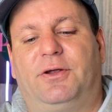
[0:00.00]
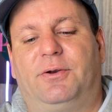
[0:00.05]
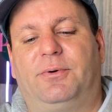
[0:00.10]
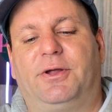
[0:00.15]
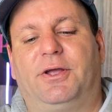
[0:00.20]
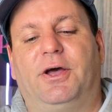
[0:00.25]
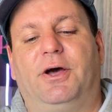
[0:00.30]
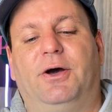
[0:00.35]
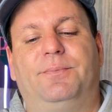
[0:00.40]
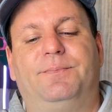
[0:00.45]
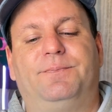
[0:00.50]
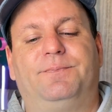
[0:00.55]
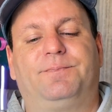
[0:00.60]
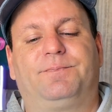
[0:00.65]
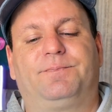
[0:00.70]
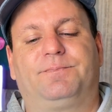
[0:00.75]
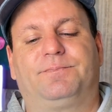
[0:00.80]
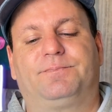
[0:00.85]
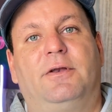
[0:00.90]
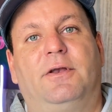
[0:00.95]
here we go.
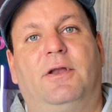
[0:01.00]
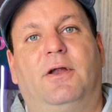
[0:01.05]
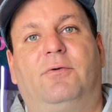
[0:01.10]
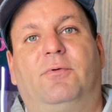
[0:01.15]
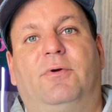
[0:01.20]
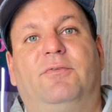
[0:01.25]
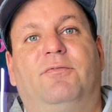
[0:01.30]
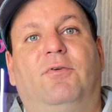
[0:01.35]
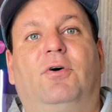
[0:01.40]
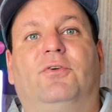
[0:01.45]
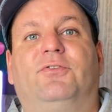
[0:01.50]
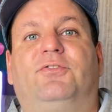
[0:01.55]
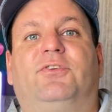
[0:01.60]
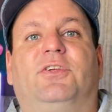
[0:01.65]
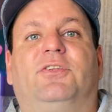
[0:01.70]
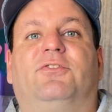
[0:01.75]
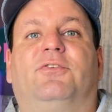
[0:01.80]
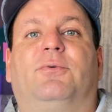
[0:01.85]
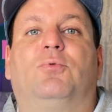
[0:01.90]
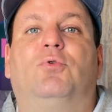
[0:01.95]
Now, we've all
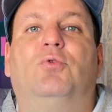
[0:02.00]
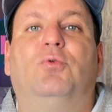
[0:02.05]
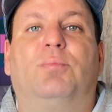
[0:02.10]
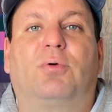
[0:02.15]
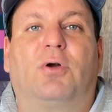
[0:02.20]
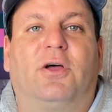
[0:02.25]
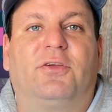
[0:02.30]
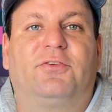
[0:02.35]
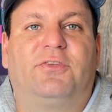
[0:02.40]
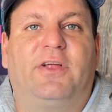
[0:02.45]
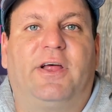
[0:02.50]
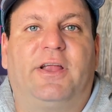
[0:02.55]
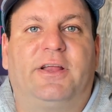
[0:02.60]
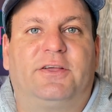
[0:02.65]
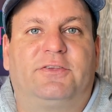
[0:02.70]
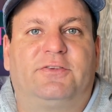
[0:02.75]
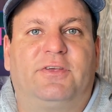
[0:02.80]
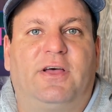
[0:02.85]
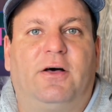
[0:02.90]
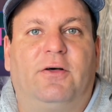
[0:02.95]
seen some cool
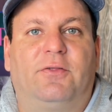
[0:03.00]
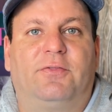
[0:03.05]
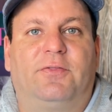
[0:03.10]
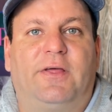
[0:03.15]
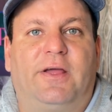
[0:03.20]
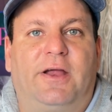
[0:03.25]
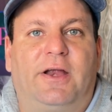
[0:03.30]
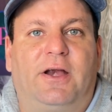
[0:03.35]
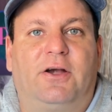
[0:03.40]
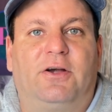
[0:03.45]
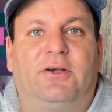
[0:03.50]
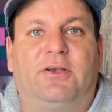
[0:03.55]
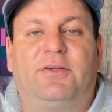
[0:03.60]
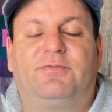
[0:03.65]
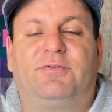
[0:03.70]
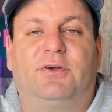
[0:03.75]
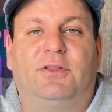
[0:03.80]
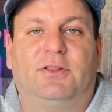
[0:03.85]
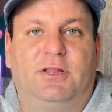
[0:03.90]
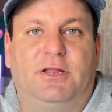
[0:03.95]
prosthetics out there,
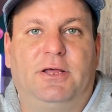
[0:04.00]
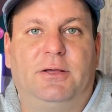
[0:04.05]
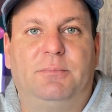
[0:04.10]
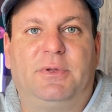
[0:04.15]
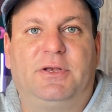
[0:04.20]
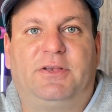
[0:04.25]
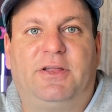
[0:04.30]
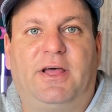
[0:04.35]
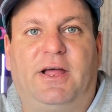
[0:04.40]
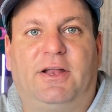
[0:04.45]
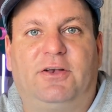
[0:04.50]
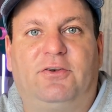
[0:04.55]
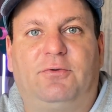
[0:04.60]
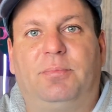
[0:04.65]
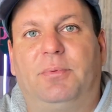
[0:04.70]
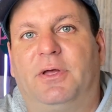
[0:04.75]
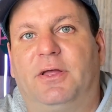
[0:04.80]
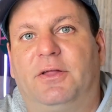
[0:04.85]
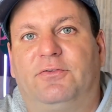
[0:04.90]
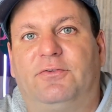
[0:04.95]
different limb
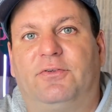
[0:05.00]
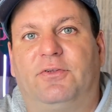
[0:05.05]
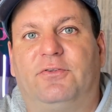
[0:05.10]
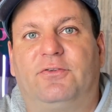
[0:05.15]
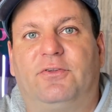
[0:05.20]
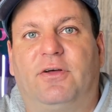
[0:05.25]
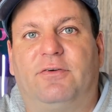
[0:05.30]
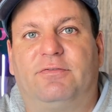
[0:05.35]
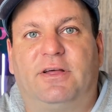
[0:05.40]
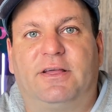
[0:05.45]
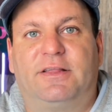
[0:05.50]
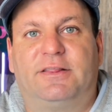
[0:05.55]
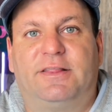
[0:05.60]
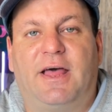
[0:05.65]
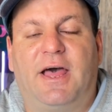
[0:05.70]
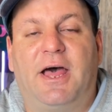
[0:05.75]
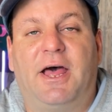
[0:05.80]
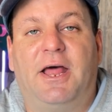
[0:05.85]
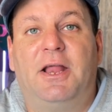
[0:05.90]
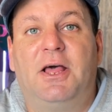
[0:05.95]
attachments and stuff like
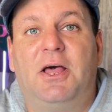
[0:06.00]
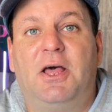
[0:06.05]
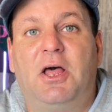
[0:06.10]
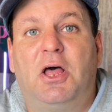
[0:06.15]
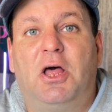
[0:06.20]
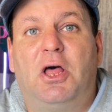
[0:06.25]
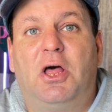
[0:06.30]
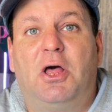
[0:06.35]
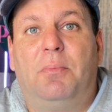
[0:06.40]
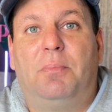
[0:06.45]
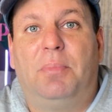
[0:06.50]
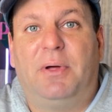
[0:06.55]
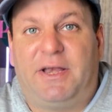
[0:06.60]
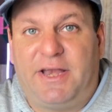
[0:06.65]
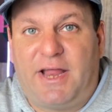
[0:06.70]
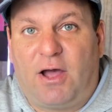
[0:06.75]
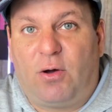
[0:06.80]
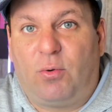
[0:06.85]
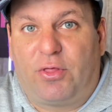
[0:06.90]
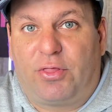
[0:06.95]
that. But
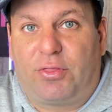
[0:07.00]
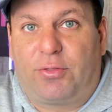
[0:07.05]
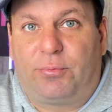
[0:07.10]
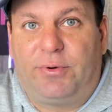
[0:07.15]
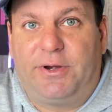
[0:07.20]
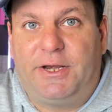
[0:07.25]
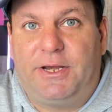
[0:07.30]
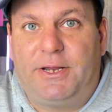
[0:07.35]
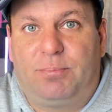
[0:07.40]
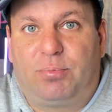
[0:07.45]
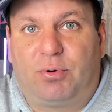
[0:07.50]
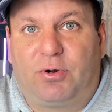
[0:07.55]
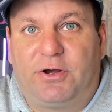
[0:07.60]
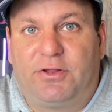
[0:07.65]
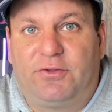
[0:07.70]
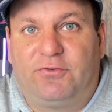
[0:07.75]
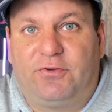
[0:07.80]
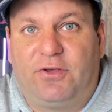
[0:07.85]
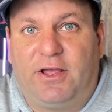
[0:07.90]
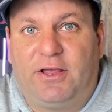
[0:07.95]
now a 3D
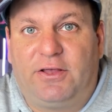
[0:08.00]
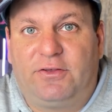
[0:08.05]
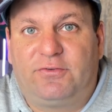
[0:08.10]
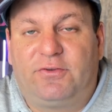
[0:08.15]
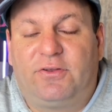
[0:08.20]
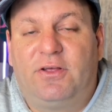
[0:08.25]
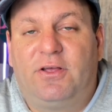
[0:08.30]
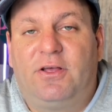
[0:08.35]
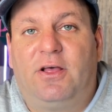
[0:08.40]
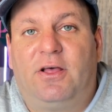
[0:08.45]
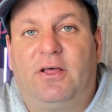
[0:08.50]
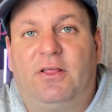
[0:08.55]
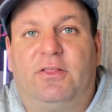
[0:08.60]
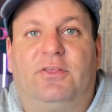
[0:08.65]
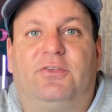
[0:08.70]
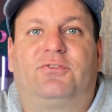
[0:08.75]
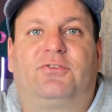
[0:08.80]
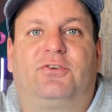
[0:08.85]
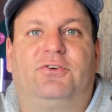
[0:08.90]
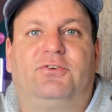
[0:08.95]
printed chest,
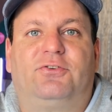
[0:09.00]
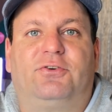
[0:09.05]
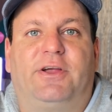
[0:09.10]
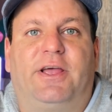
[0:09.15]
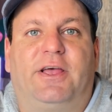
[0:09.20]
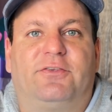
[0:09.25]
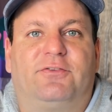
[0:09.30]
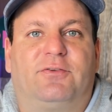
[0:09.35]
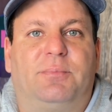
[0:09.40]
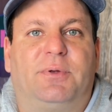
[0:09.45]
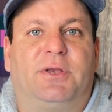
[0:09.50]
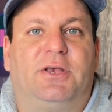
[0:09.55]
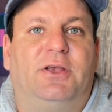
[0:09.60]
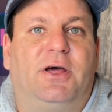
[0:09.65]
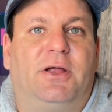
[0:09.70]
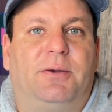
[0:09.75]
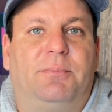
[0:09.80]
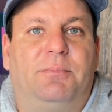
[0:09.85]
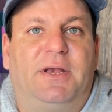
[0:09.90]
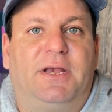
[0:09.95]
this surgery hasn't been
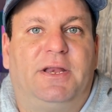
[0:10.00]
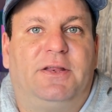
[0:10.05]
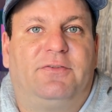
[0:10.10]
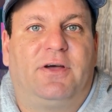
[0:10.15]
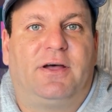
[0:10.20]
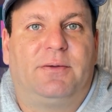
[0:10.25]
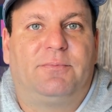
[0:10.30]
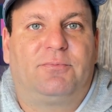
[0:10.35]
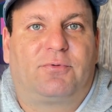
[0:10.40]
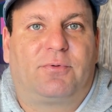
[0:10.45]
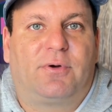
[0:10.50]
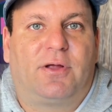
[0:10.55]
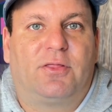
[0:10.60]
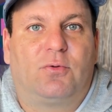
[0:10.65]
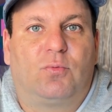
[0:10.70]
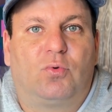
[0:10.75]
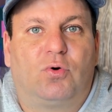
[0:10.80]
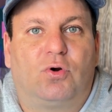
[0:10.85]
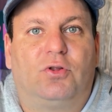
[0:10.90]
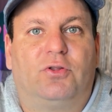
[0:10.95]
done many times around
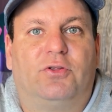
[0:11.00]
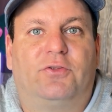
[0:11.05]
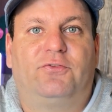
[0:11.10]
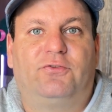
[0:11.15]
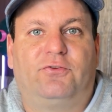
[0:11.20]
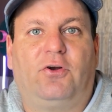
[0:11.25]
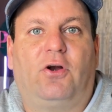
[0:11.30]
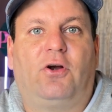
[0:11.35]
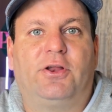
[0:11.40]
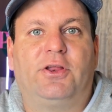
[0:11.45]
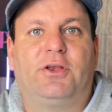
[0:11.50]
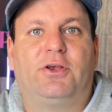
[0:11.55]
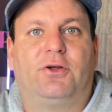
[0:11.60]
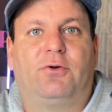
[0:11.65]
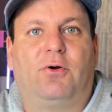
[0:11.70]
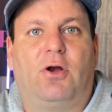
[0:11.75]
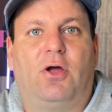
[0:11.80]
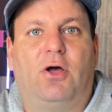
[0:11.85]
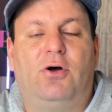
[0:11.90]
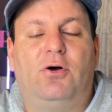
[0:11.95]
the world. It's starting to
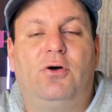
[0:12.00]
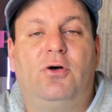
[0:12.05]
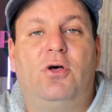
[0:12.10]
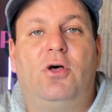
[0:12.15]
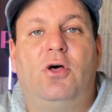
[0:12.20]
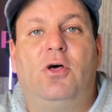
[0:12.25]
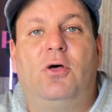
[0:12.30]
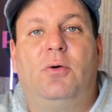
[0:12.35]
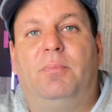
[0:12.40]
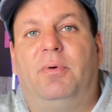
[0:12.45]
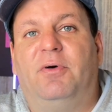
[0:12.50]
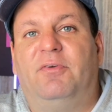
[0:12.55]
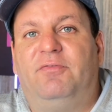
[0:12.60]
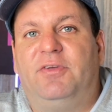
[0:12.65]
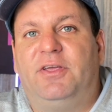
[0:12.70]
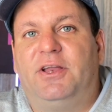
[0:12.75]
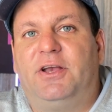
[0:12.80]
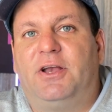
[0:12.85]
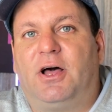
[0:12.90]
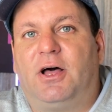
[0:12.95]
grow. But
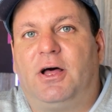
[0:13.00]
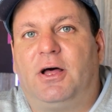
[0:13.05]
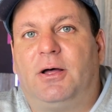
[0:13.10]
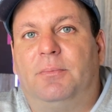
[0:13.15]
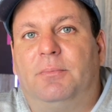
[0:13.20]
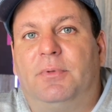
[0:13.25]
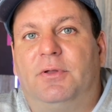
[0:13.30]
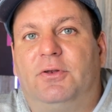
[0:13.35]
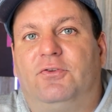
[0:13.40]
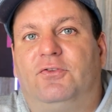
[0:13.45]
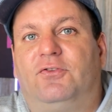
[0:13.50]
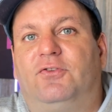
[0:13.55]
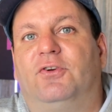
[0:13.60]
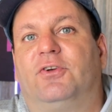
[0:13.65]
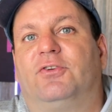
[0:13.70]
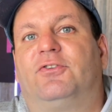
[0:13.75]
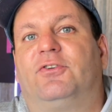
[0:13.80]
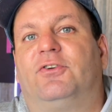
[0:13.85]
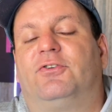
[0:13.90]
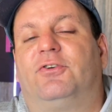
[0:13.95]
Vietnam
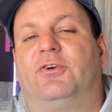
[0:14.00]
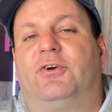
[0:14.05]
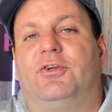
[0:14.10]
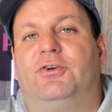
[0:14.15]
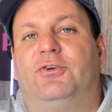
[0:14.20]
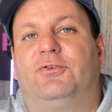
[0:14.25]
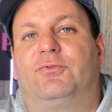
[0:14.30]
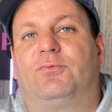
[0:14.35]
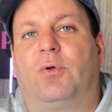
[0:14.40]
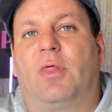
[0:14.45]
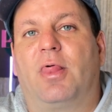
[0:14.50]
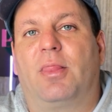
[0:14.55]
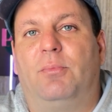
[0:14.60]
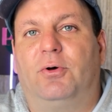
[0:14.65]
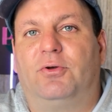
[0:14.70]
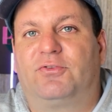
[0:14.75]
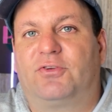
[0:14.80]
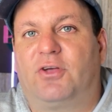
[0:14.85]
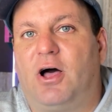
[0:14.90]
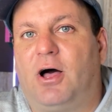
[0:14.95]
just introduced one of the
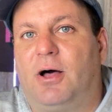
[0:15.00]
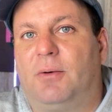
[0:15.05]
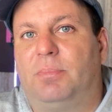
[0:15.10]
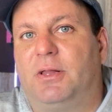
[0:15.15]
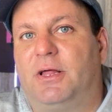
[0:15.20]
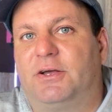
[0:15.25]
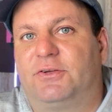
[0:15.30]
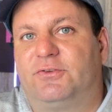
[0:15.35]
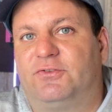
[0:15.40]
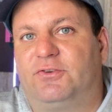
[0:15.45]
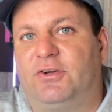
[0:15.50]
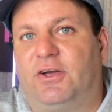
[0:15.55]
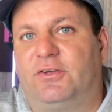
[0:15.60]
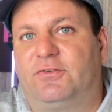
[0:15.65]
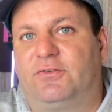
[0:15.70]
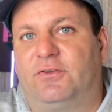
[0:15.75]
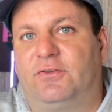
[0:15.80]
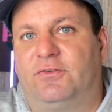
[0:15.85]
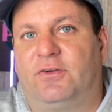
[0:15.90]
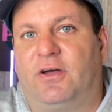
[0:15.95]
most complex
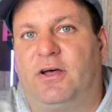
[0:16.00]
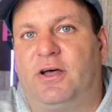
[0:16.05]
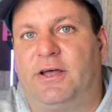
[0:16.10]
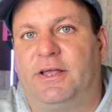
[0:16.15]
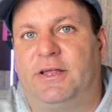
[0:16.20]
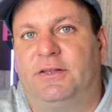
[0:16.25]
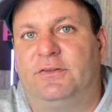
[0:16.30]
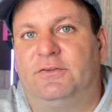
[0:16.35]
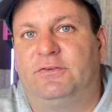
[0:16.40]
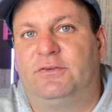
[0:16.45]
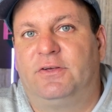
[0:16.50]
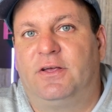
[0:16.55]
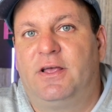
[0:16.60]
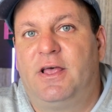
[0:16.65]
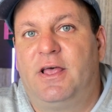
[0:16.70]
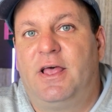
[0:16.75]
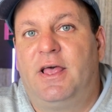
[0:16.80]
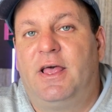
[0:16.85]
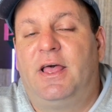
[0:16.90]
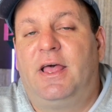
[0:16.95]
chest designs,
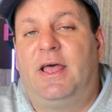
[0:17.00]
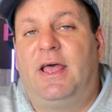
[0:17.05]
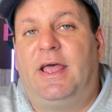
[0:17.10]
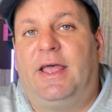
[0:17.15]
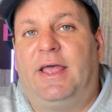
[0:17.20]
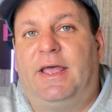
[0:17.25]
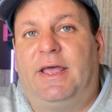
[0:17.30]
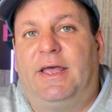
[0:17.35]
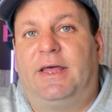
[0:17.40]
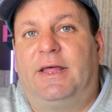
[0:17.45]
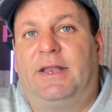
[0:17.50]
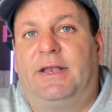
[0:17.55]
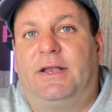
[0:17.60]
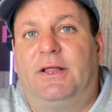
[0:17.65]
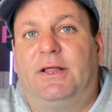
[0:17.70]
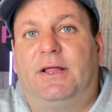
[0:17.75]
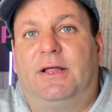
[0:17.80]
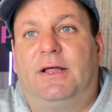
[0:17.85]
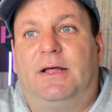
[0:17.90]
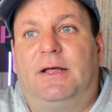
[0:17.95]

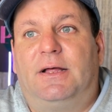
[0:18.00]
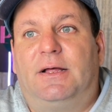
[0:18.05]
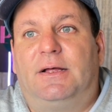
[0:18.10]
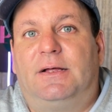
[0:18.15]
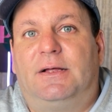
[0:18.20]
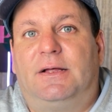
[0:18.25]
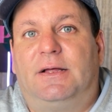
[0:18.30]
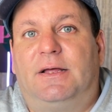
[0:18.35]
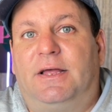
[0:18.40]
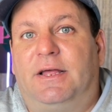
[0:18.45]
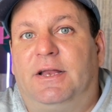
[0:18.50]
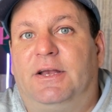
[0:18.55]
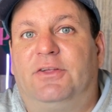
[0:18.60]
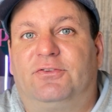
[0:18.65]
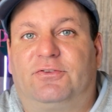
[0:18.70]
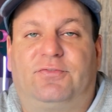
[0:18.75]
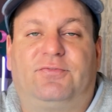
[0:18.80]
and it is a